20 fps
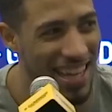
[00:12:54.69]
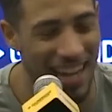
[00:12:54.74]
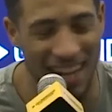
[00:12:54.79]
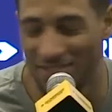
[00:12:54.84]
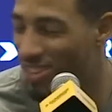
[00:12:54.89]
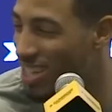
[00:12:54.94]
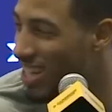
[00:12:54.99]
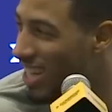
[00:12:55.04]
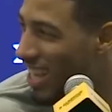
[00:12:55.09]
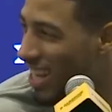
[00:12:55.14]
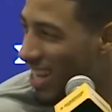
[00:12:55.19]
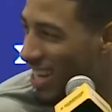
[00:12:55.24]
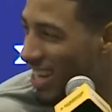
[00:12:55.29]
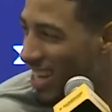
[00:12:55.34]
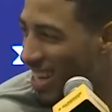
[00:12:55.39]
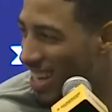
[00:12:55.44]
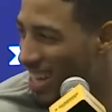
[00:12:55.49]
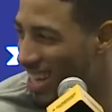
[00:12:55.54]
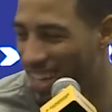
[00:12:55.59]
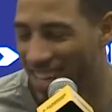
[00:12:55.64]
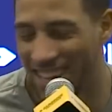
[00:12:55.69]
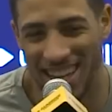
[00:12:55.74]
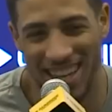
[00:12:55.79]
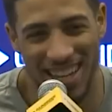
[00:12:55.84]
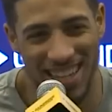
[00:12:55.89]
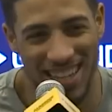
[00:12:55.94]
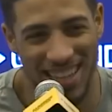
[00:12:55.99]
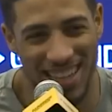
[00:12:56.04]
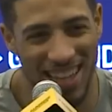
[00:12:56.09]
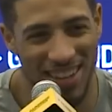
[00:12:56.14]
complicated.
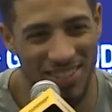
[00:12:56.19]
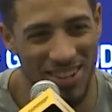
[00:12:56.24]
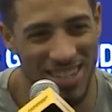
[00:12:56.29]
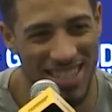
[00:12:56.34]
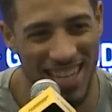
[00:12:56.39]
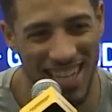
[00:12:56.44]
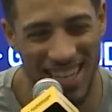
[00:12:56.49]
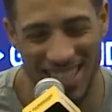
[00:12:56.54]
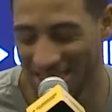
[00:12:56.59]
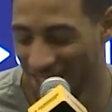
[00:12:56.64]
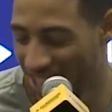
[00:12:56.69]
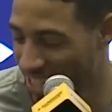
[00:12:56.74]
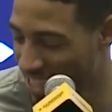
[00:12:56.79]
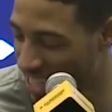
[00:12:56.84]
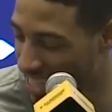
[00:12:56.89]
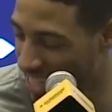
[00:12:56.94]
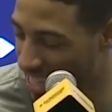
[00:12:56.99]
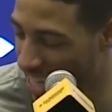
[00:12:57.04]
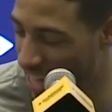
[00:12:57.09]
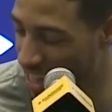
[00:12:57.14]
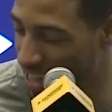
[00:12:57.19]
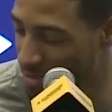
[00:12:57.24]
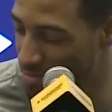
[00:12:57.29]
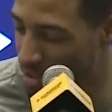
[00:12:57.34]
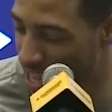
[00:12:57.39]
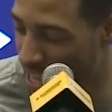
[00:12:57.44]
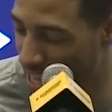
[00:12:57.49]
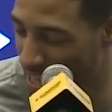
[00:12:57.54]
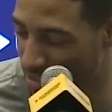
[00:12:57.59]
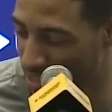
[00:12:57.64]
Let's not talk like that in the
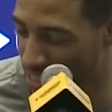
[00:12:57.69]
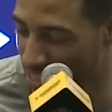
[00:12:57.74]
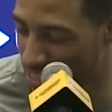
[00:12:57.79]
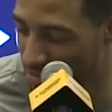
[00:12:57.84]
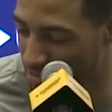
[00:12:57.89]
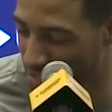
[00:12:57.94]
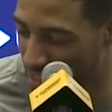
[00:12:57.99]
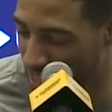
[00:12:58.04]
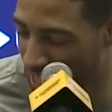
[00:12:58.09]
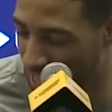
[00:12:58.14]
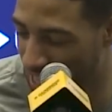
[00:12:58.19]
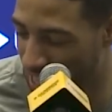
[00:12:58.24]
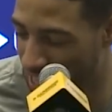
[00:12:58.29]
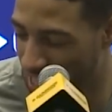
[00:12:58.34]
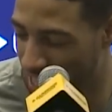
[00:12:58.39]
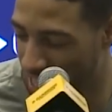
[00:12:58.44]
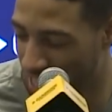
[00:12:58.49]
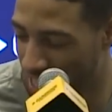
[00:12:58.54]
Bahamas. But